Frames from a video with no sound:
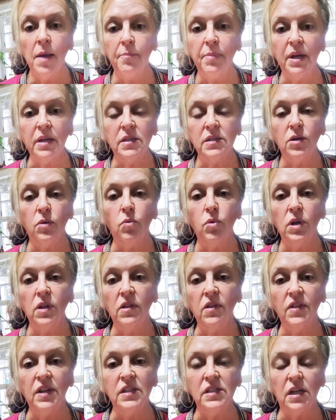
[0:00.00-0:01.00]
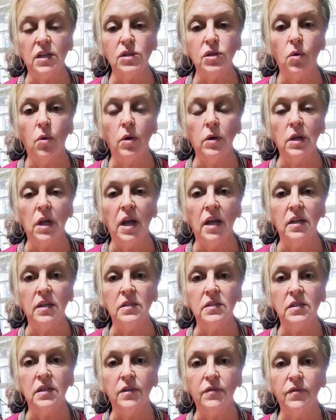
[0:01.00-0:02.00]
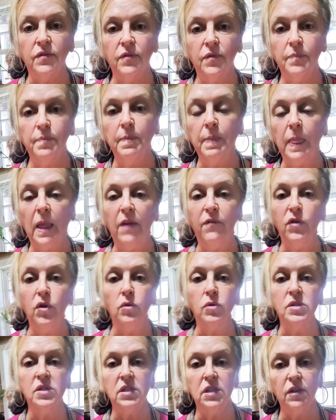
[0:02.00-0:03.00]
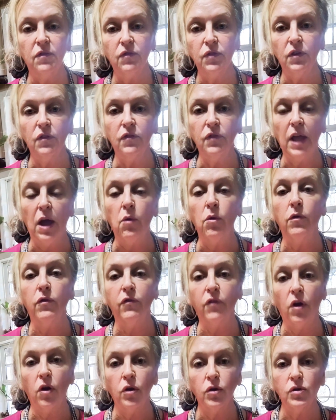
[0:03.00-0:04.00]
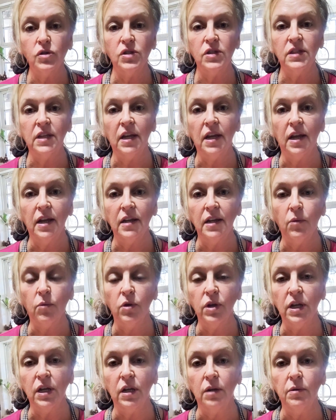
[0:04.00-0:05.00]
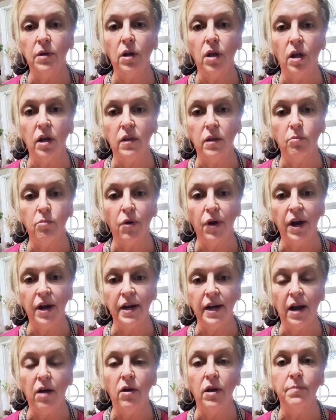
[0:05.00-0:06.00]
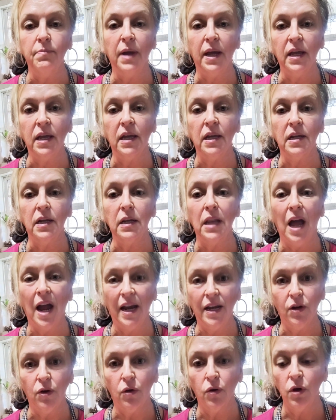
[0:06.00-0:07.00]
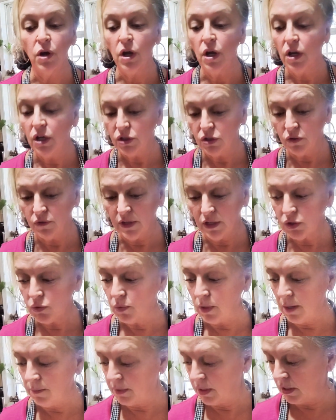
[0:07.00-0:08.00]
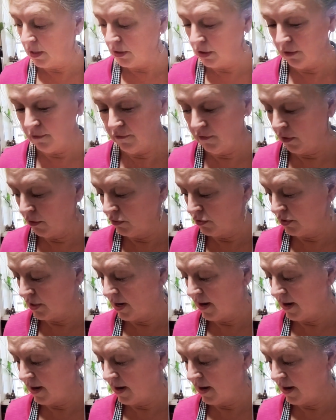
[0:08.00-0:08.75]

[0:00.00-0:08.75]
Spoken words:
But so one of the things I saw online is if you'll sift the flour first, that it will get a lot of the bran out and make it lighter. So that's what I'm going to do first.